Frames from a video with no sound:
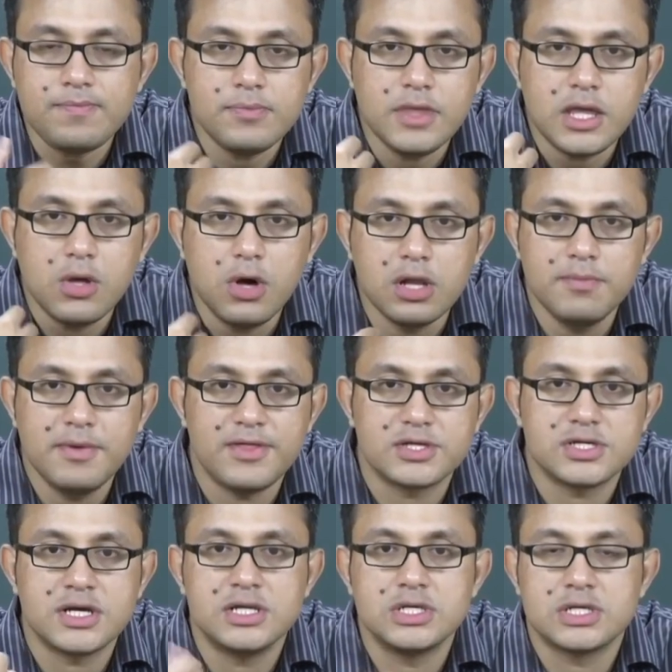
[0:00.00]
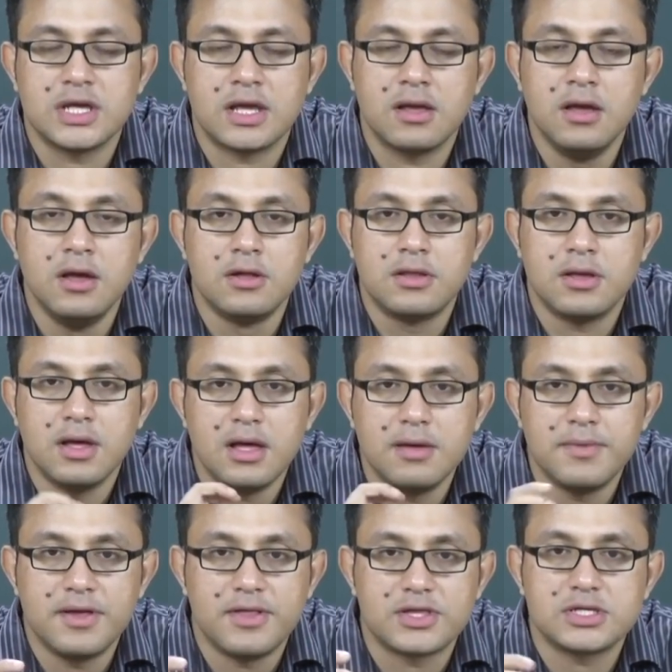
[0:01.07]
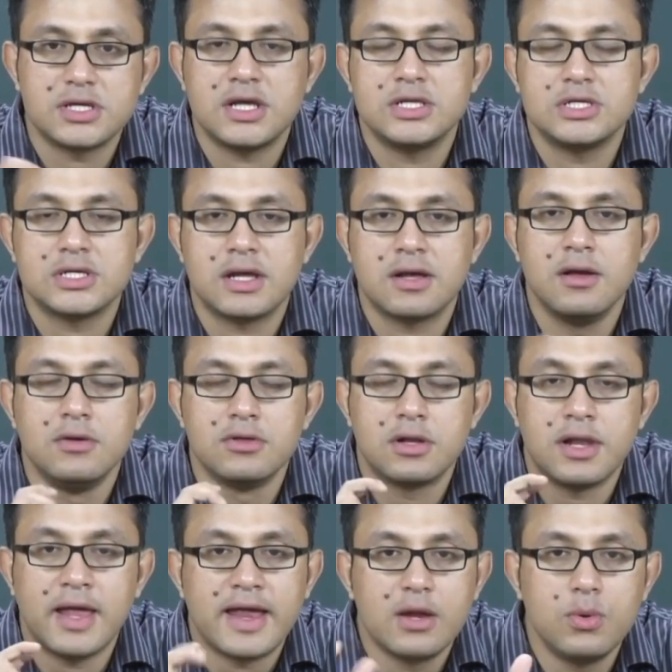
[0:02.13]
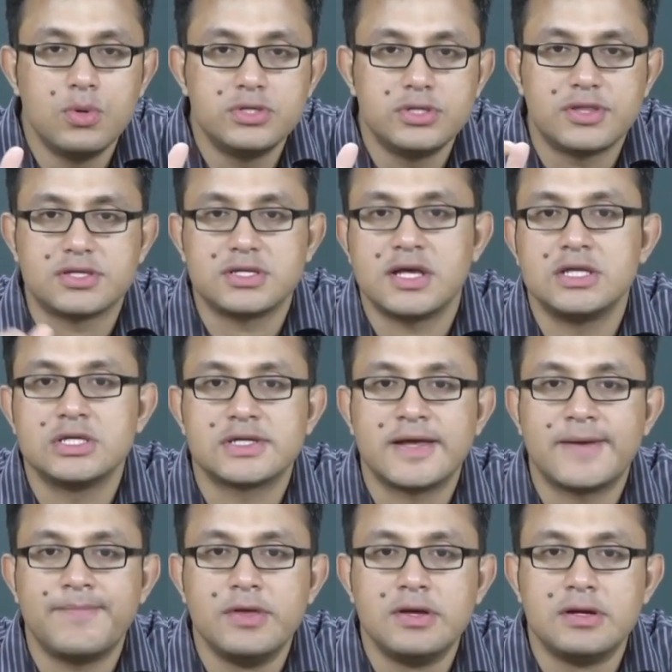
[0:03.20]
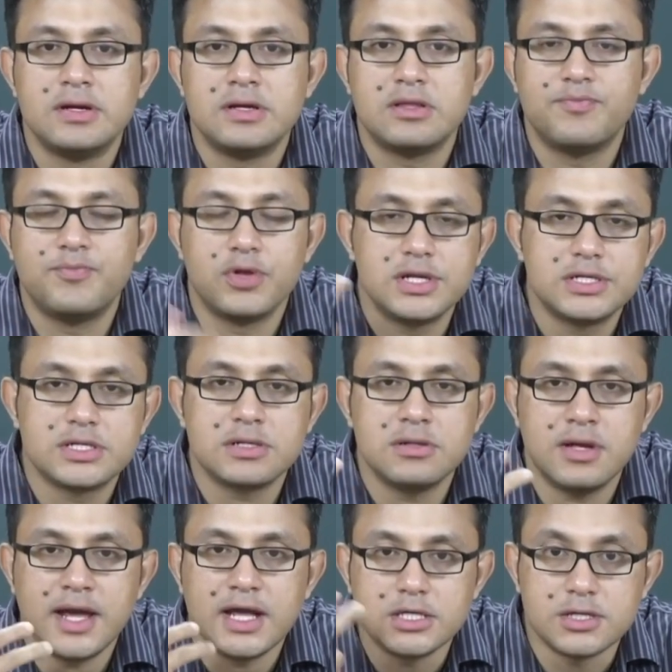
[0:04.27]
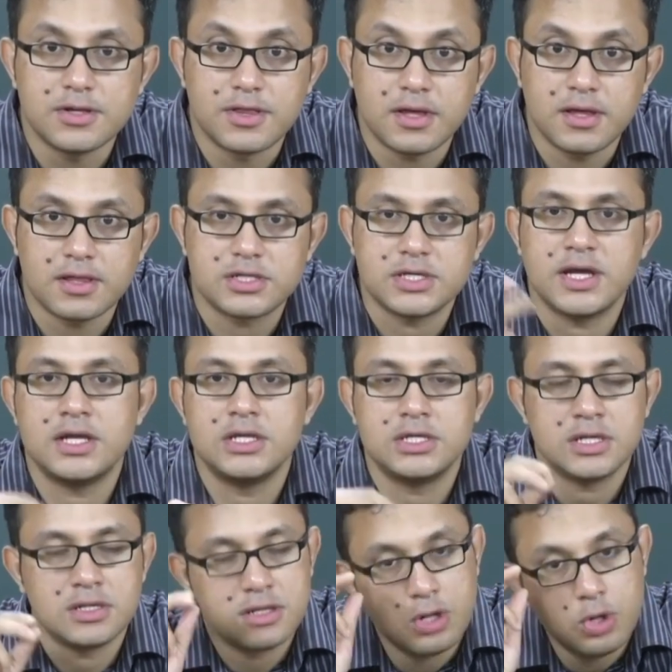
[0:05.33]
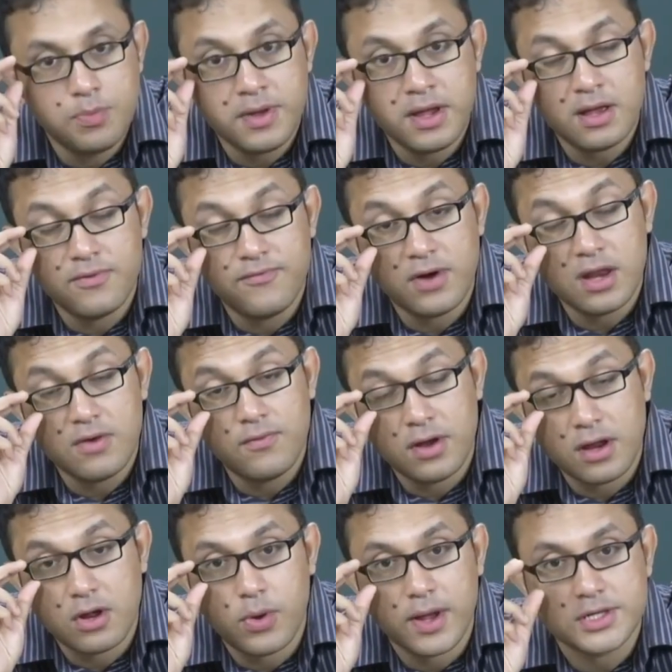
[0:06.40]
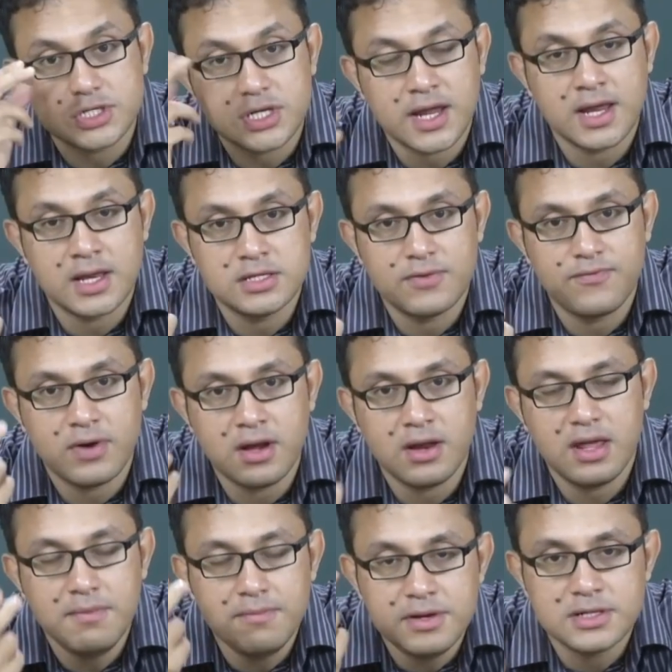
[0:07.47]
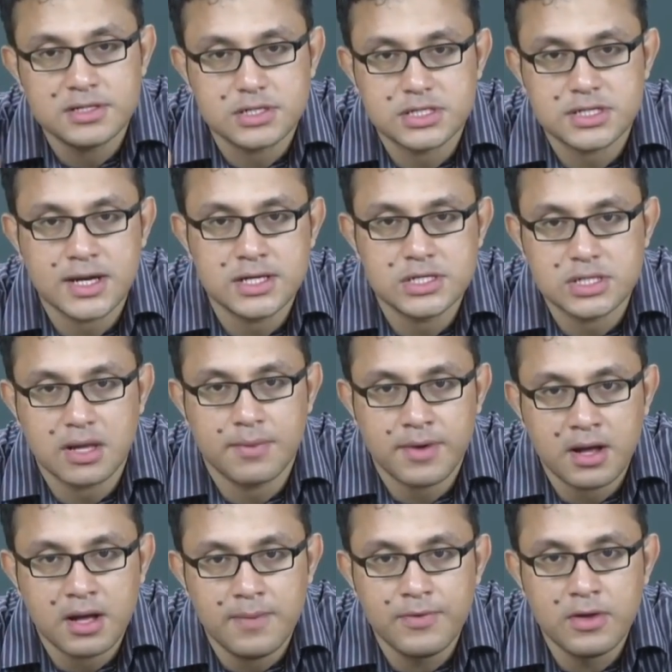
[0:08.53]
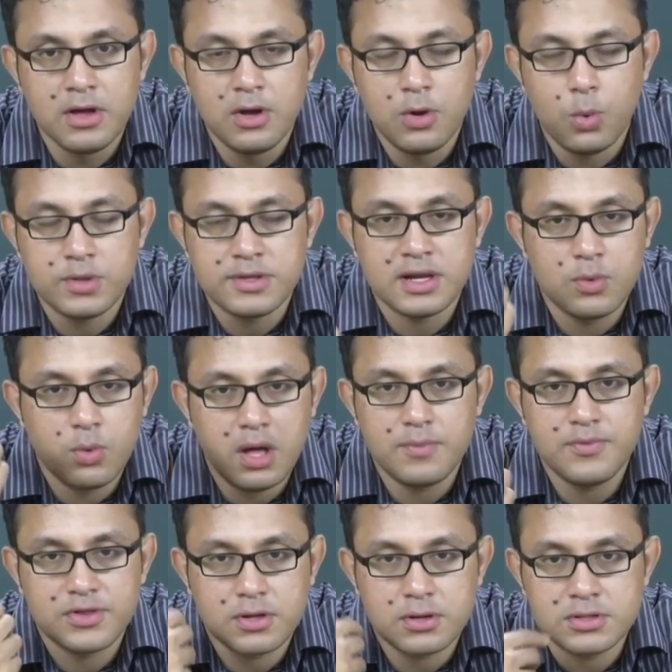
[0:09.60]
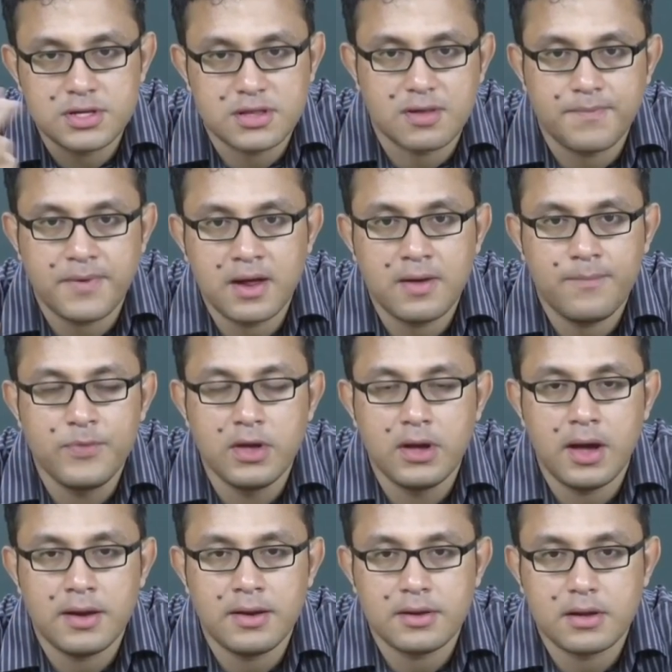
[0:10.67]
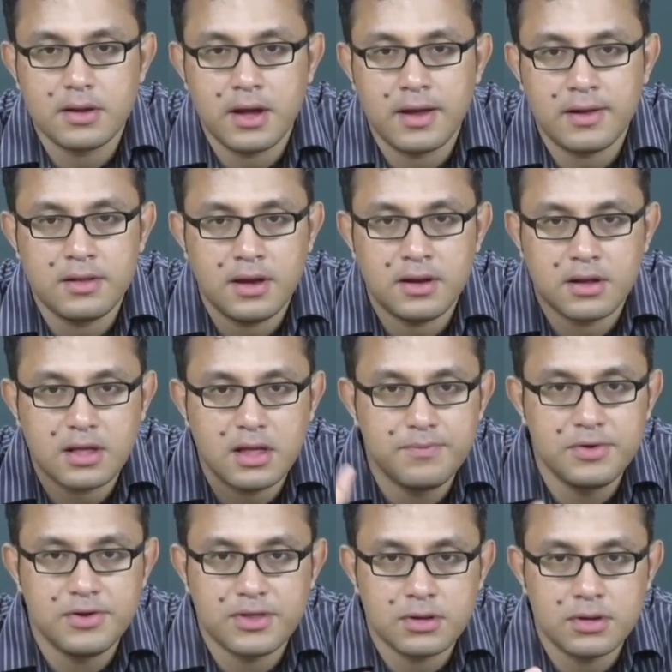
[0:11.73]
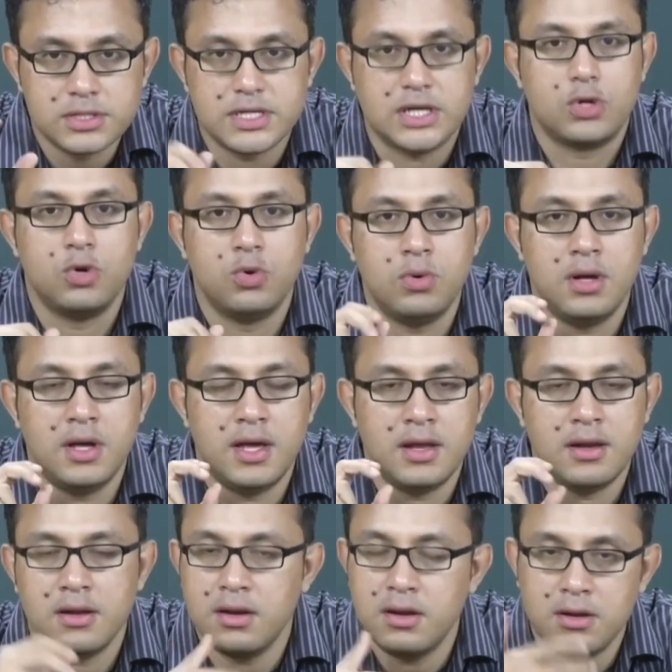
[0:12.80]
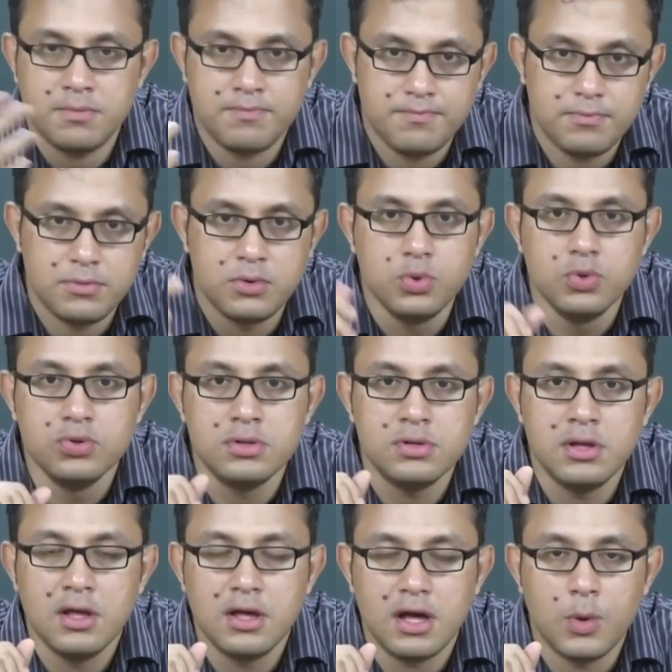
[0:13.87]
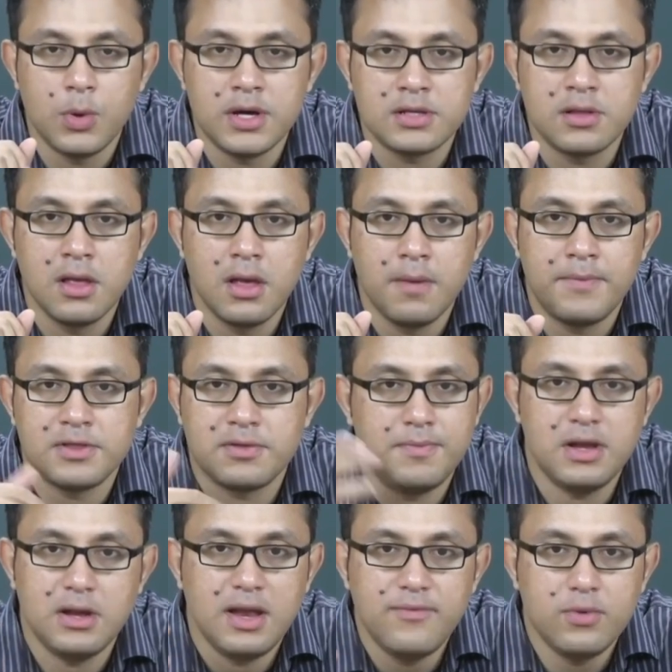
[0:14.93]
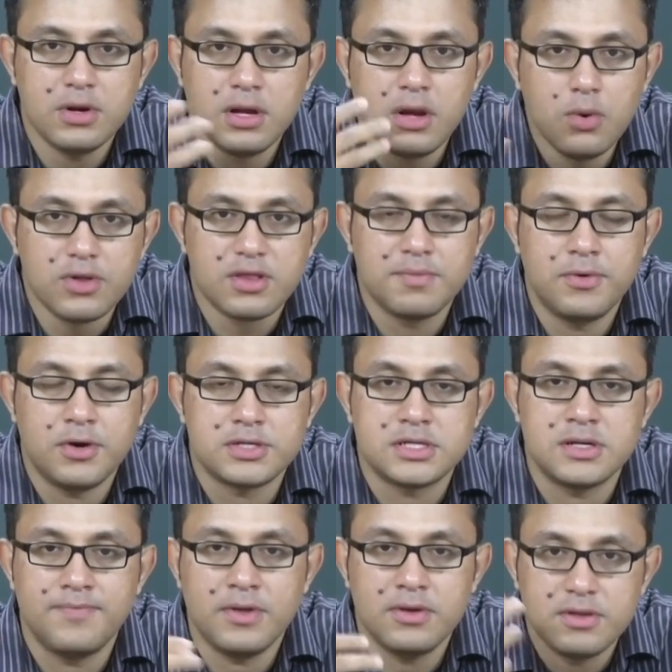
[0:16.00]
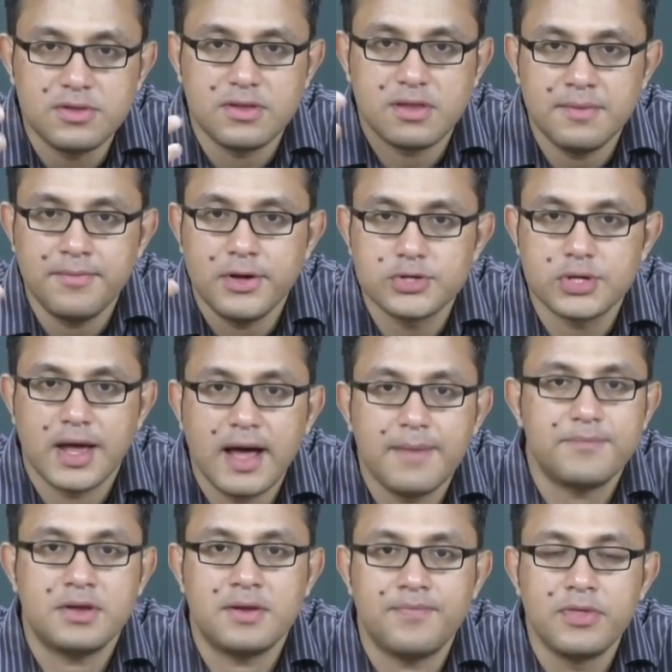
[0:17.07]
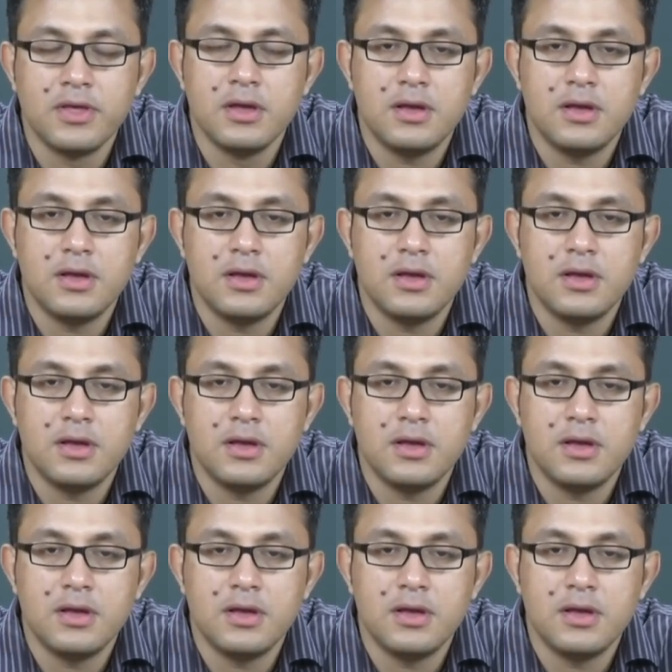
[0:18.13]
The economy is changing, the army is changing, the language is changing, uh, the political agency is changing. There will be a very, very quick change, a very imminent change coming up when the Nawab is going to disappear and the, and, and a company is going to take over and, and uh, rule Awadh. But and everyone knows about it, and this is about to happen.